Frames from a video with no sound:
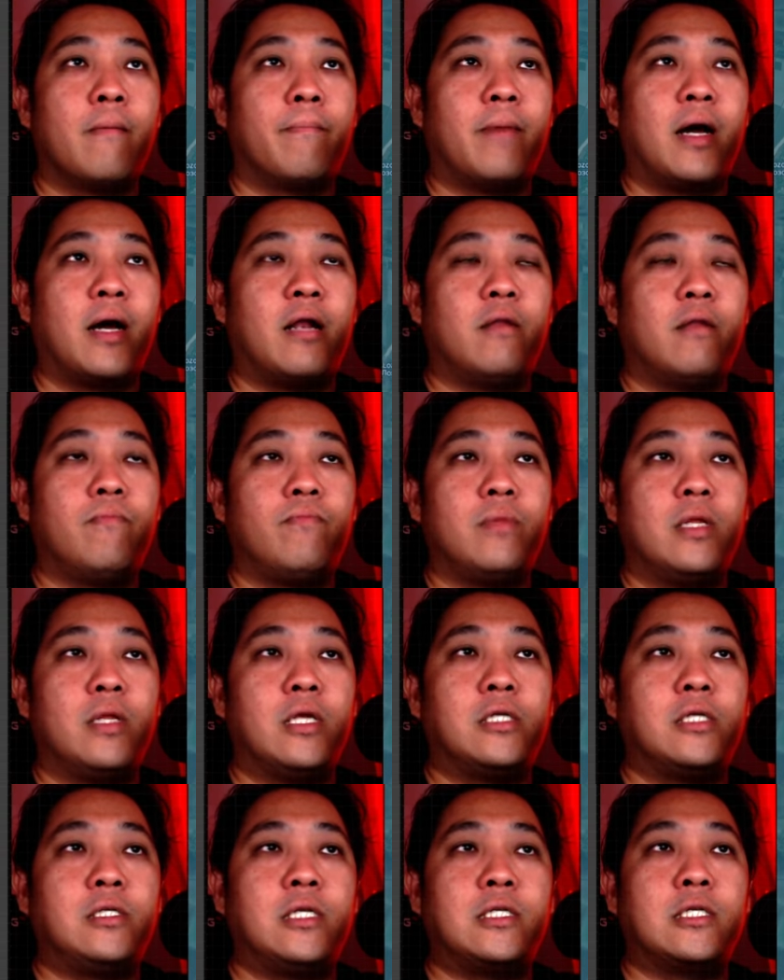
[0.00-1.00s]
But
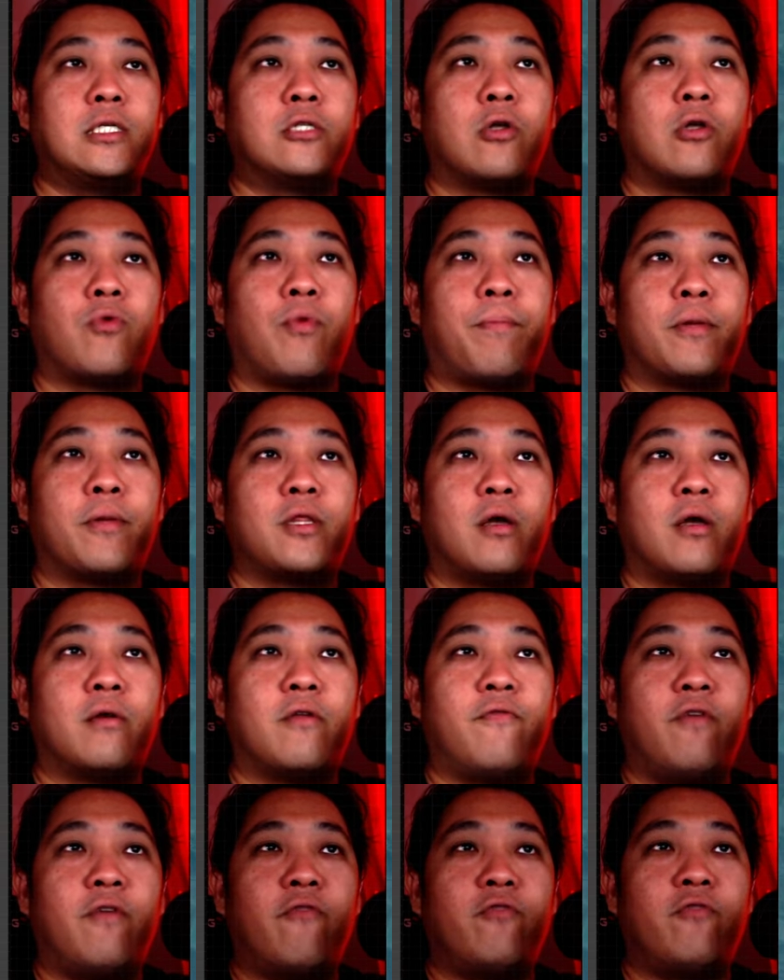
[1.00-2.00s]
this is not reported on
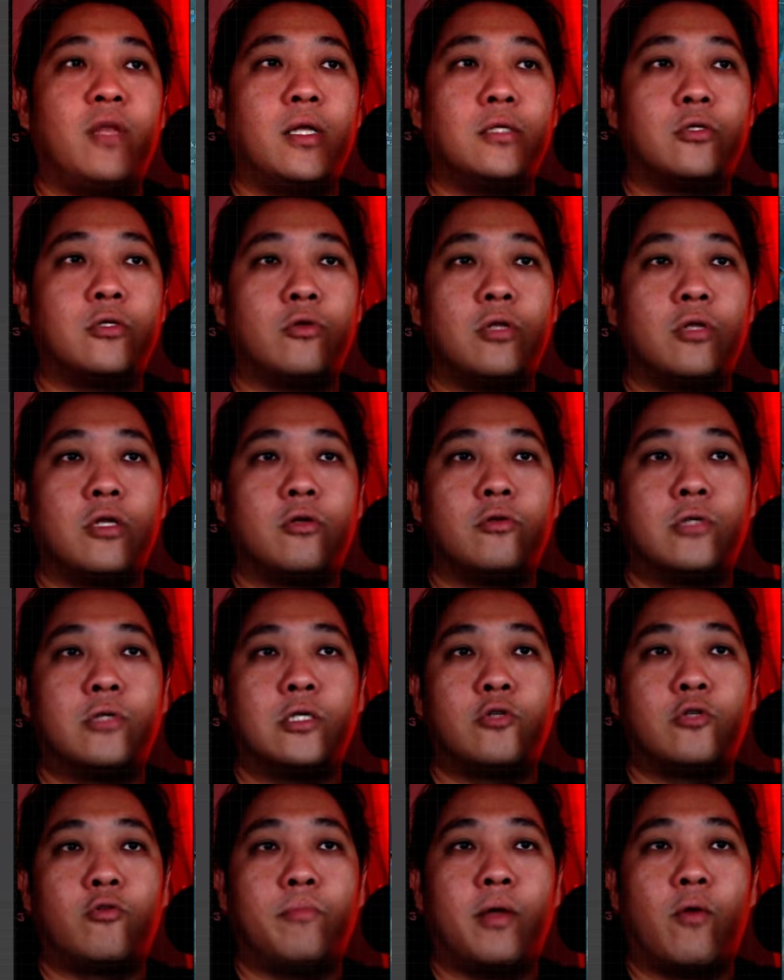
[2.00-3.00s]
the 15th, so
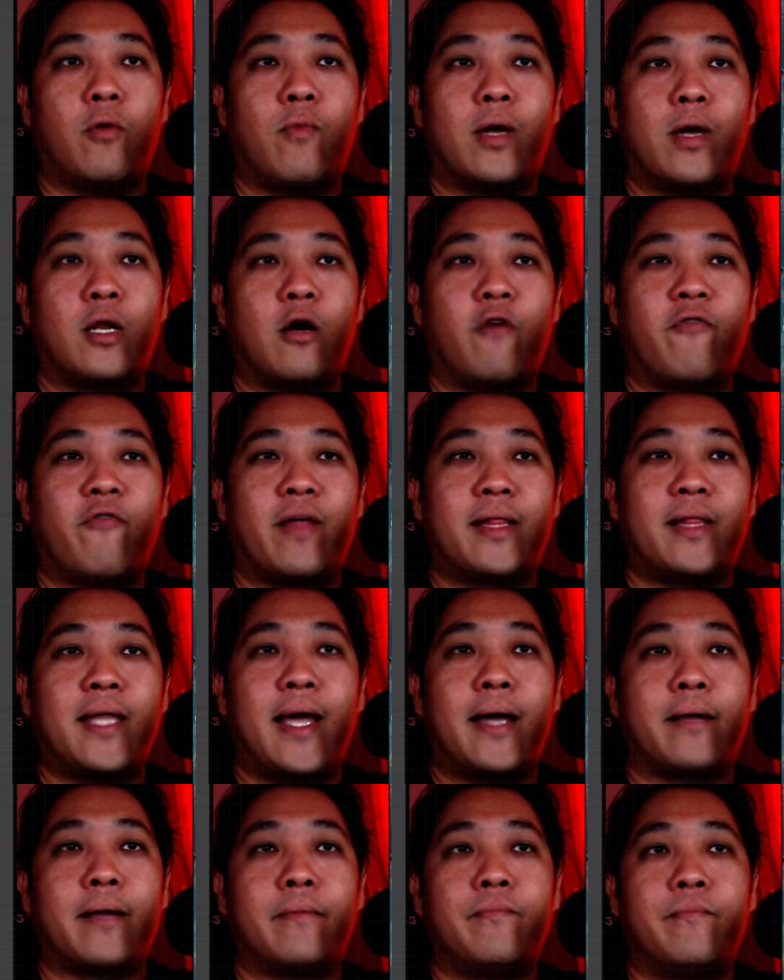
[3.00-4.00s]
this could be a one-off
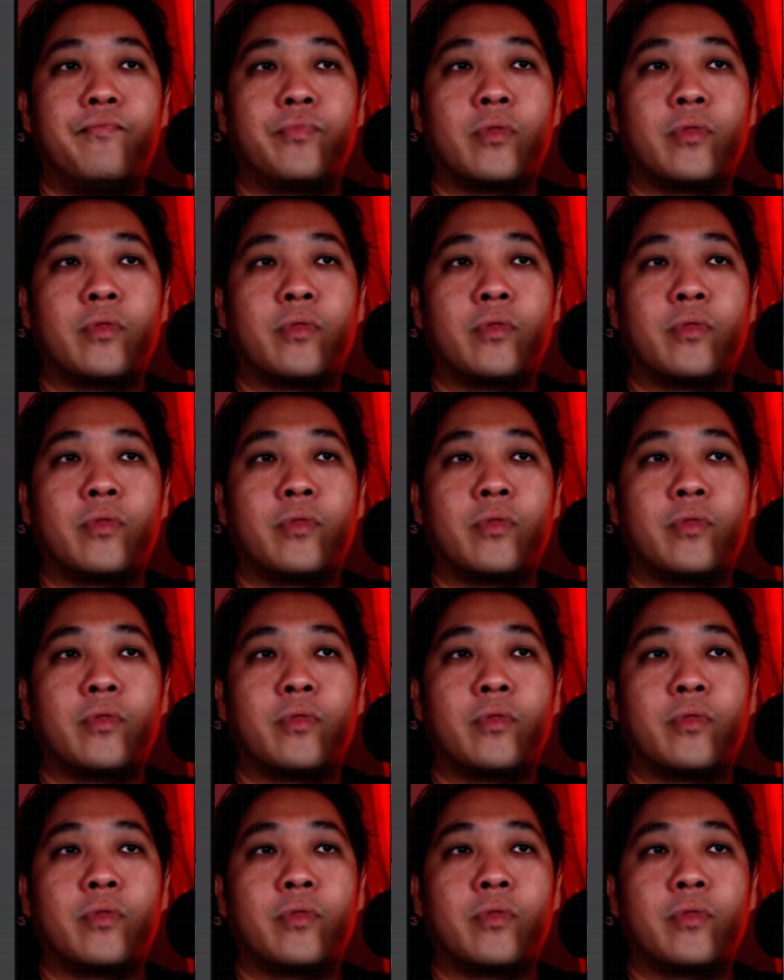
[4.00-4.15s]
attack.